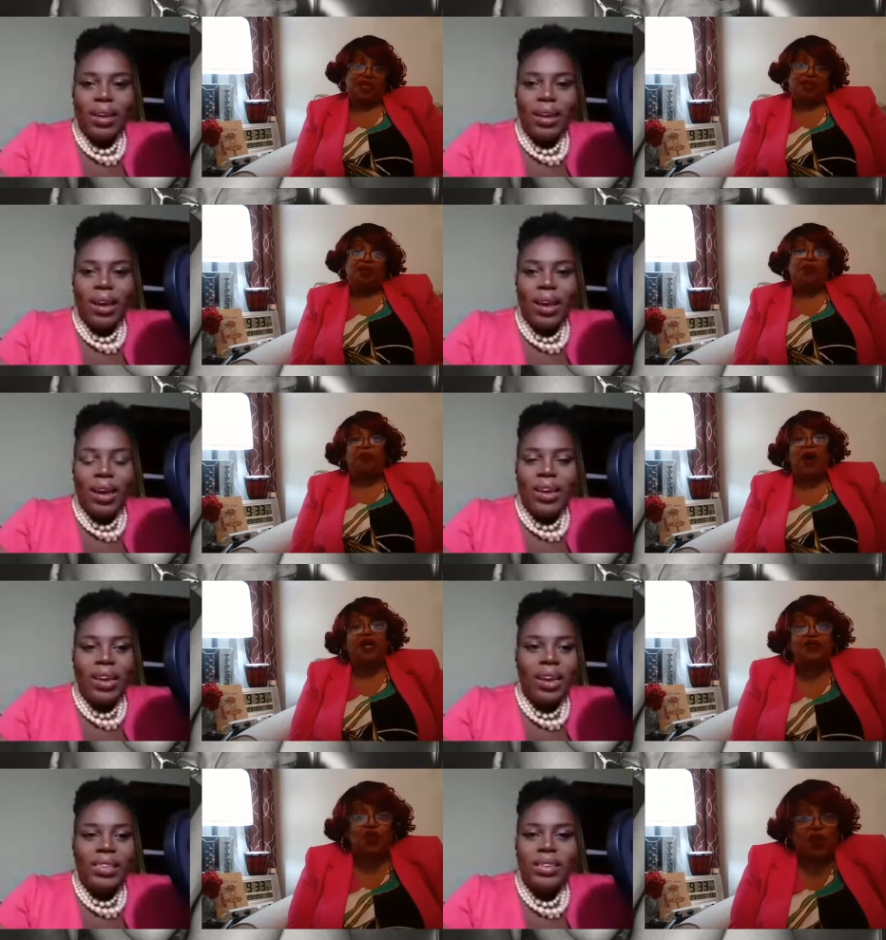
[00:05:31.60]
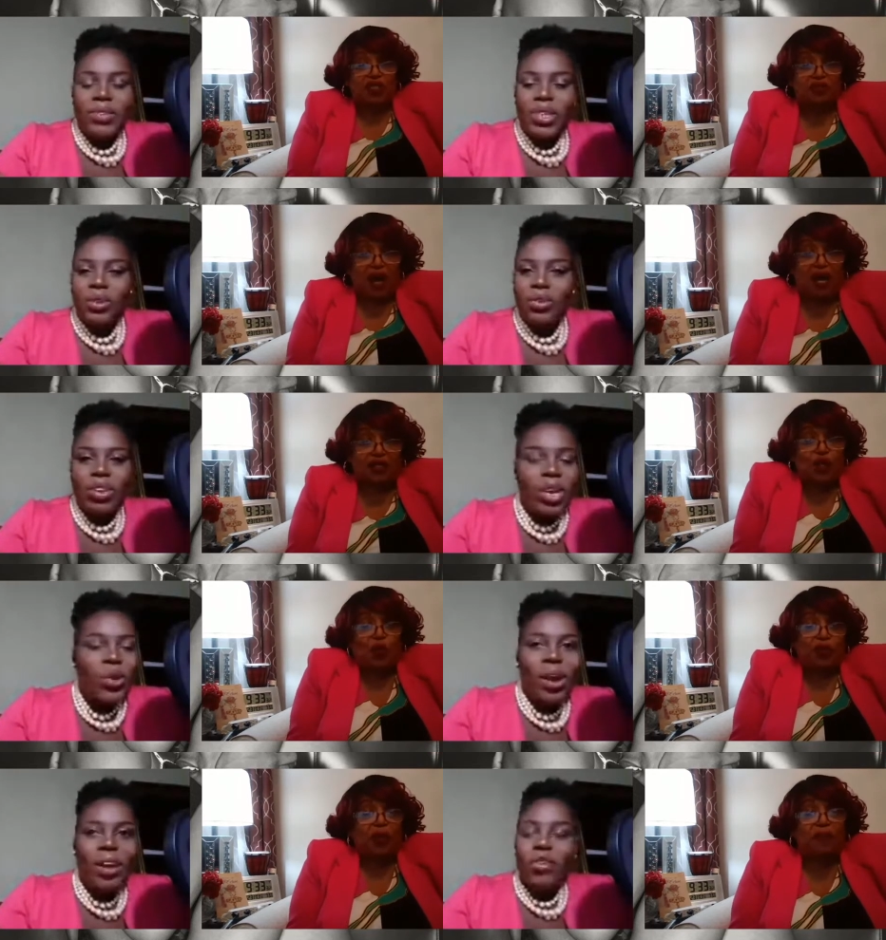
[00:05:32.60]
Speaker 1: even realize
Speaker 2: Pandora's that box.
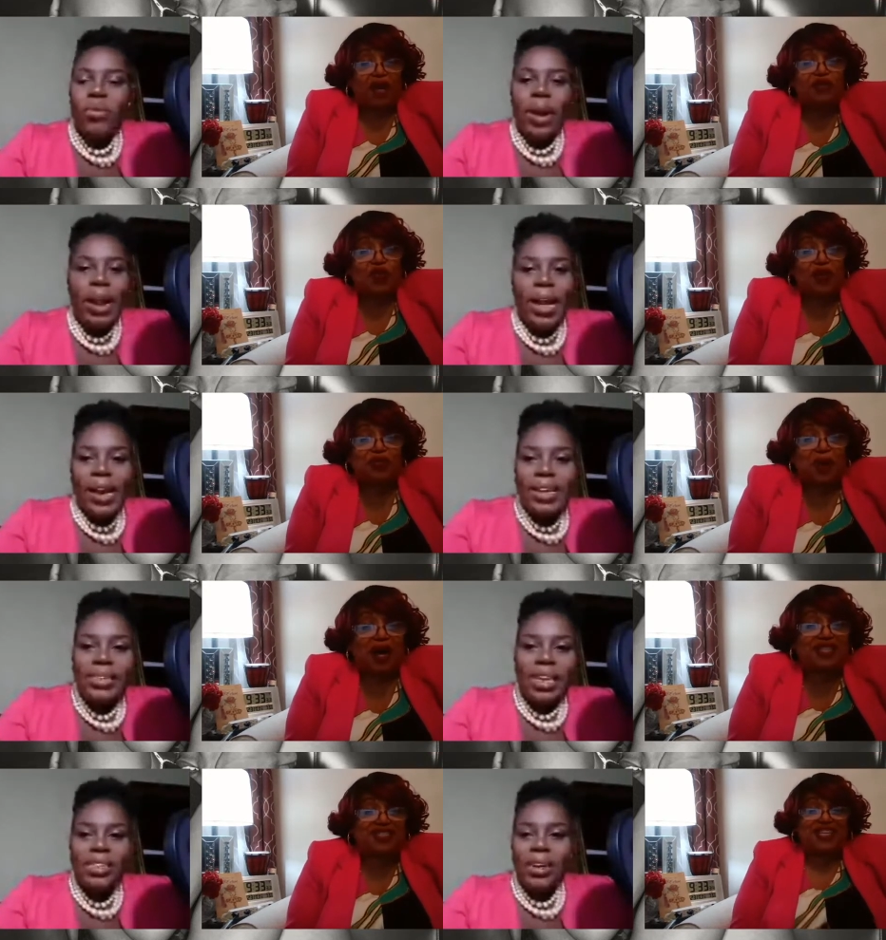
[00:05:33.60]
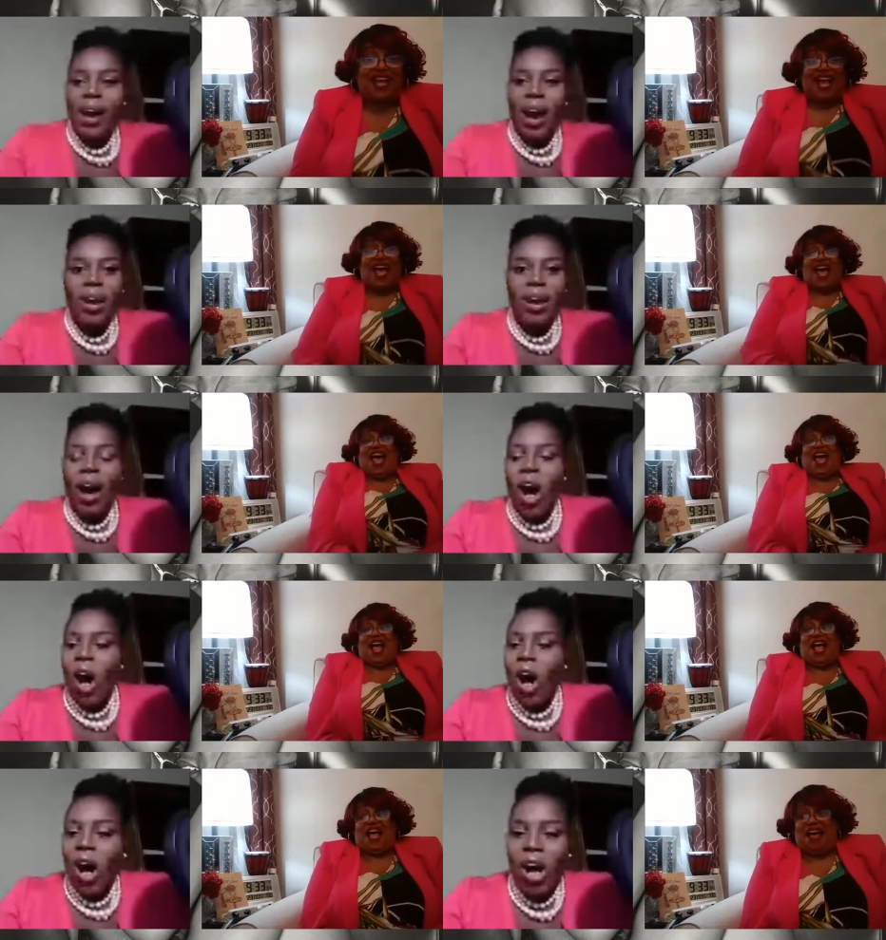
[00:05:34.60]
Open up Pandora's that's box. Right.
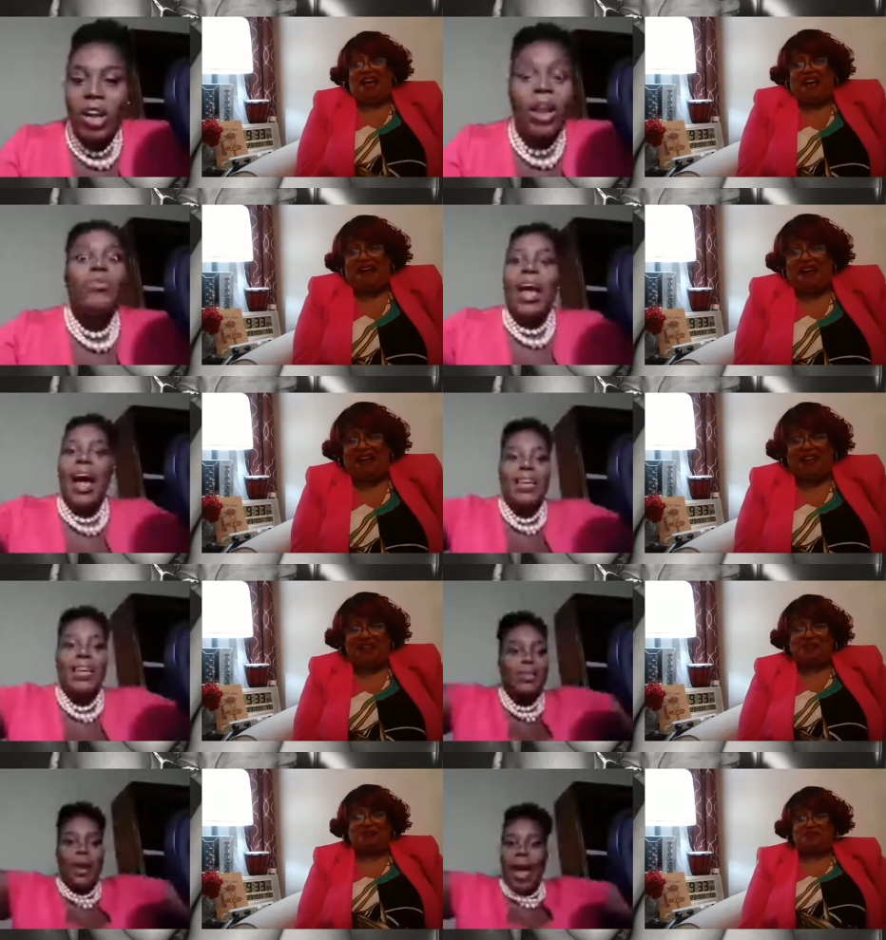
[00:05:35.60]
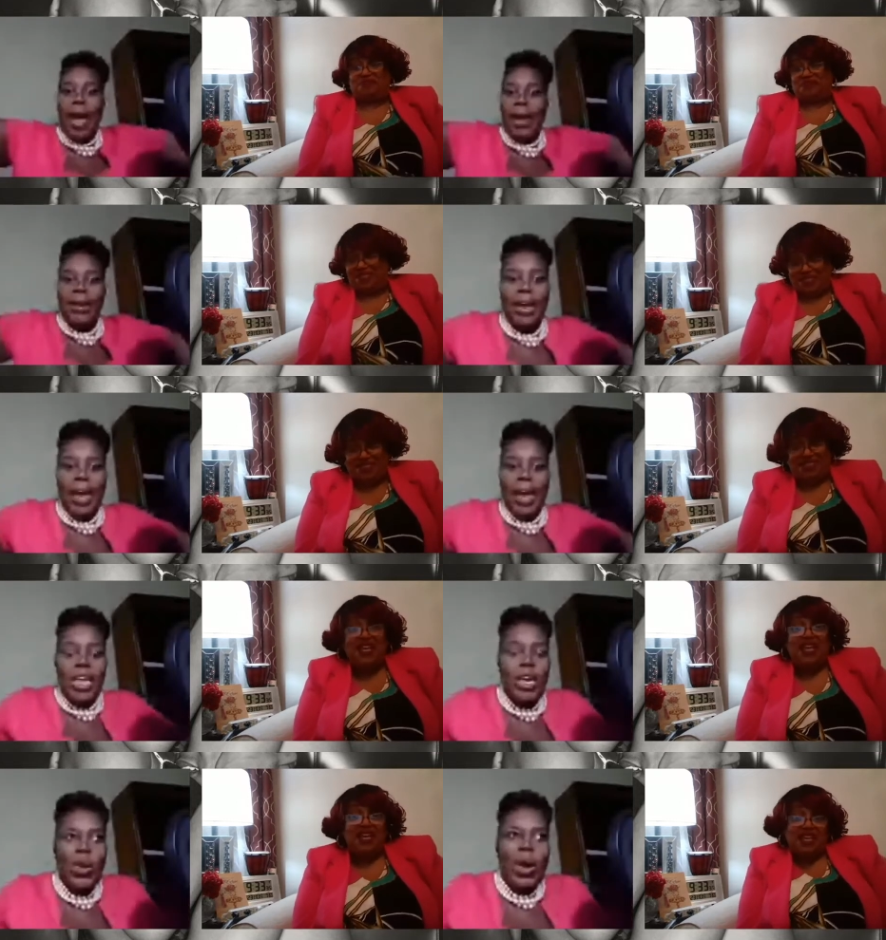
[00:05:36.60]
You don't even realize that you're
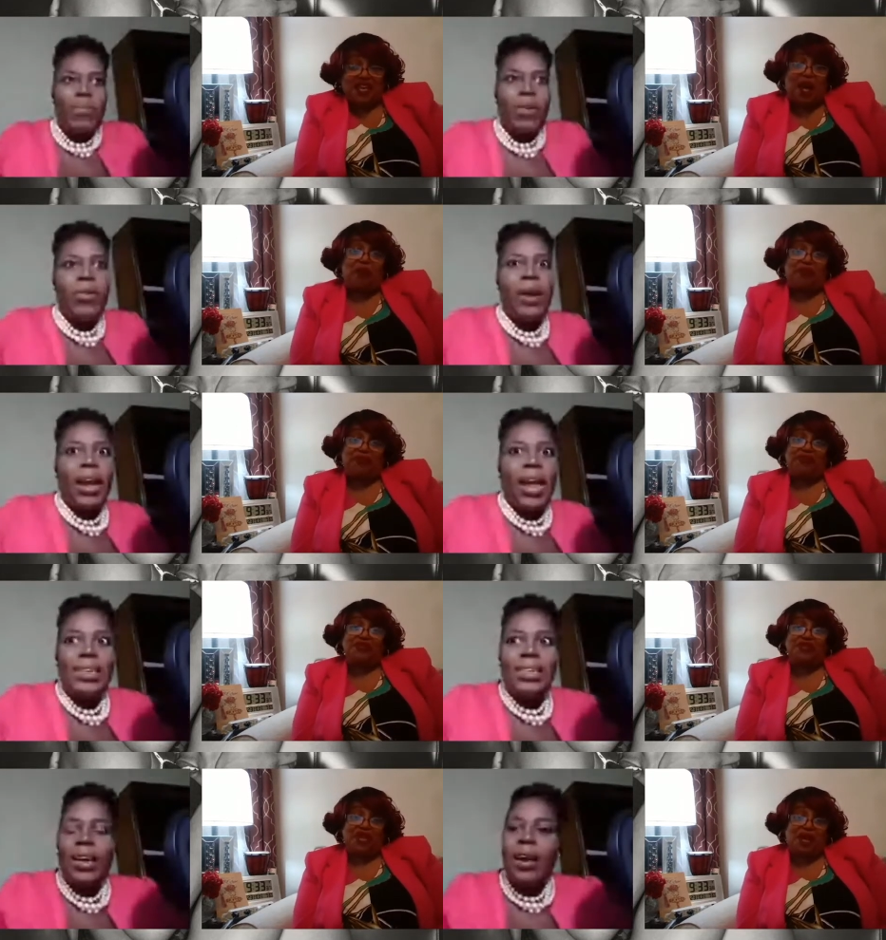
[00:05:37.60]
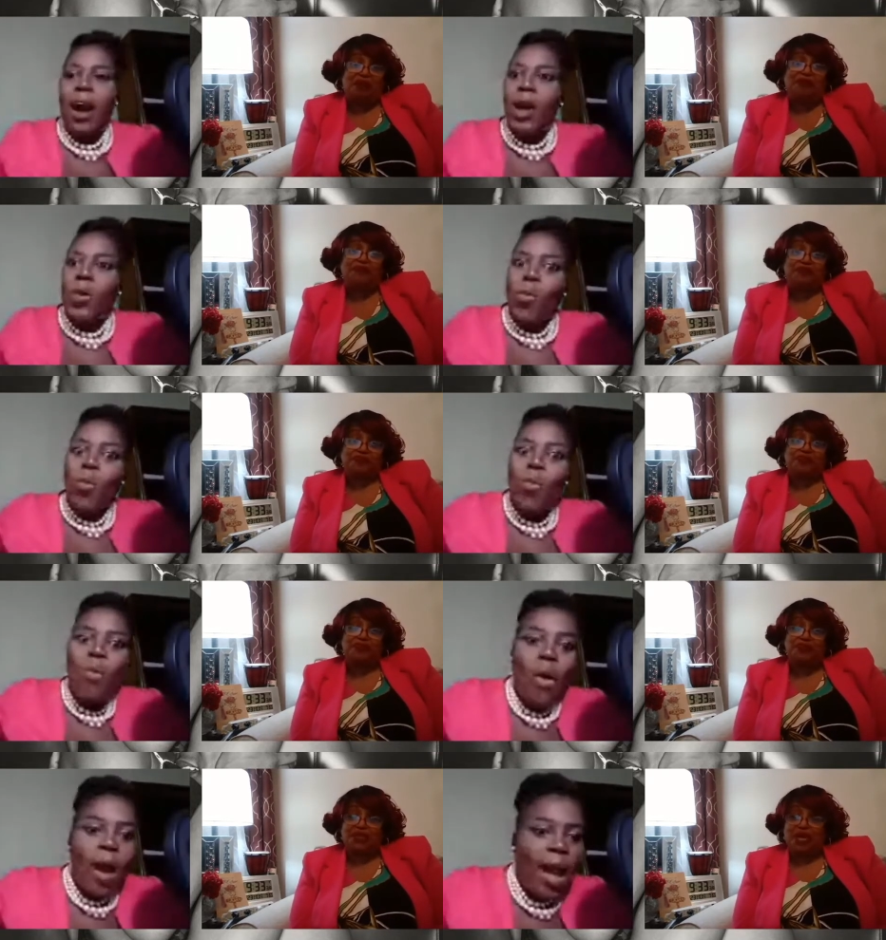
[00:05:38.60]
gone way yep. deep into yep. it.
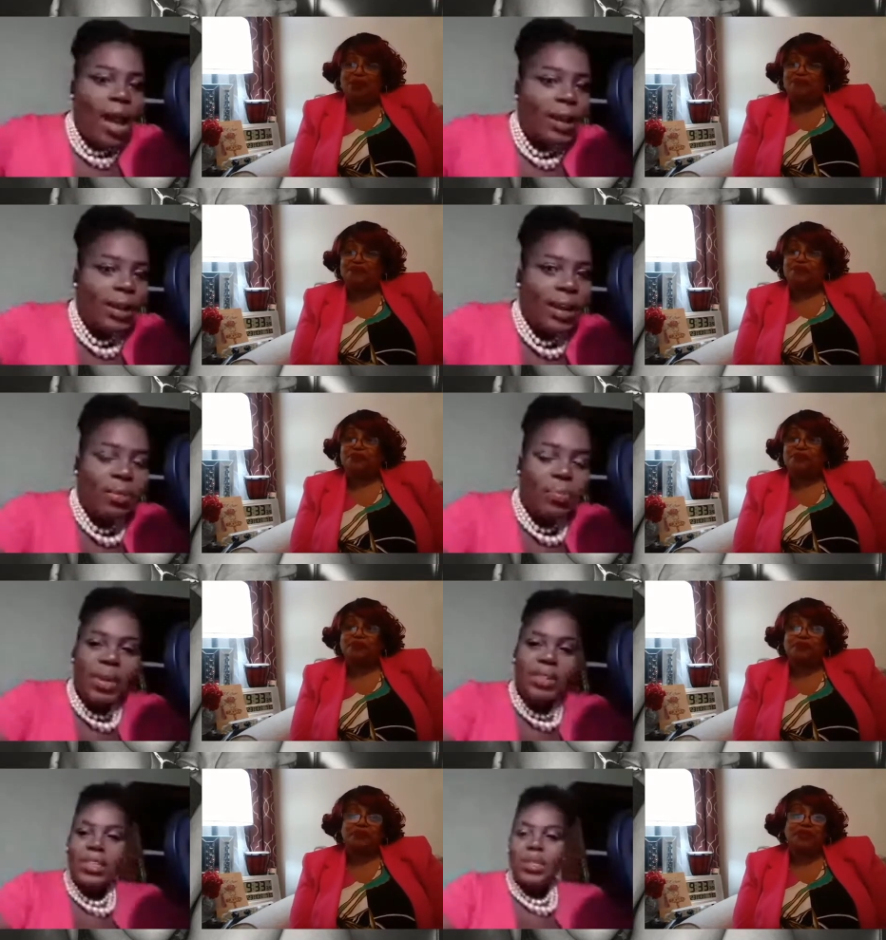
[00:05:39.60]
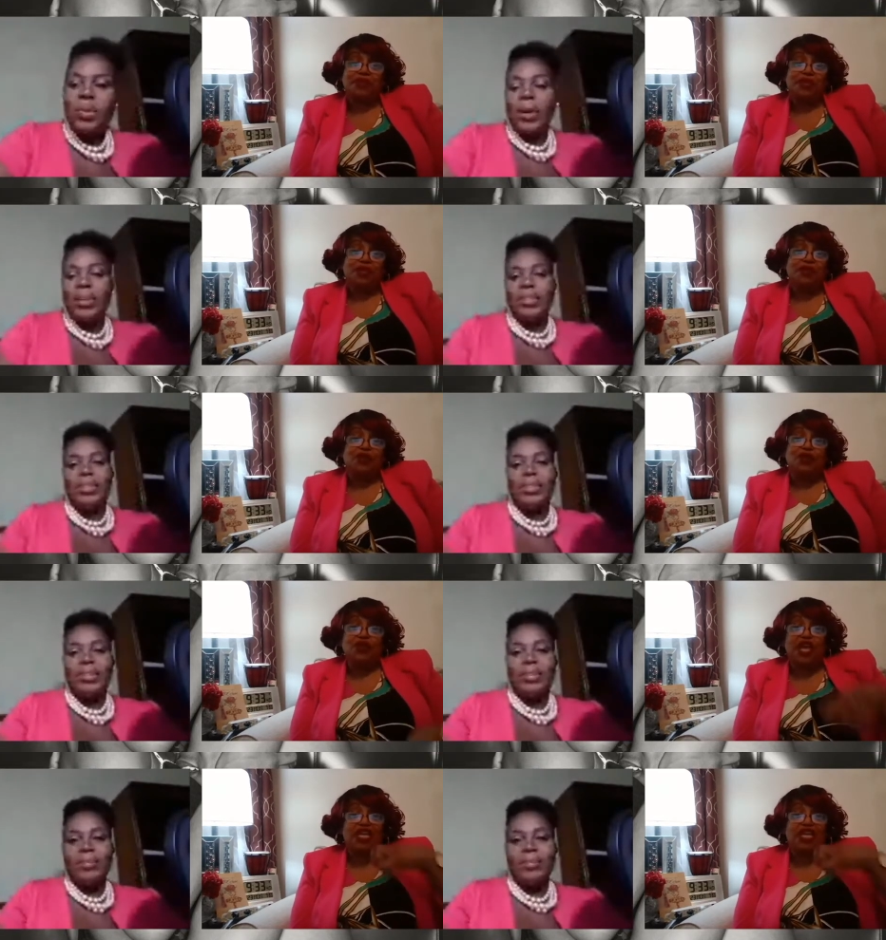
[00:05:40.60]
Yeah. You, you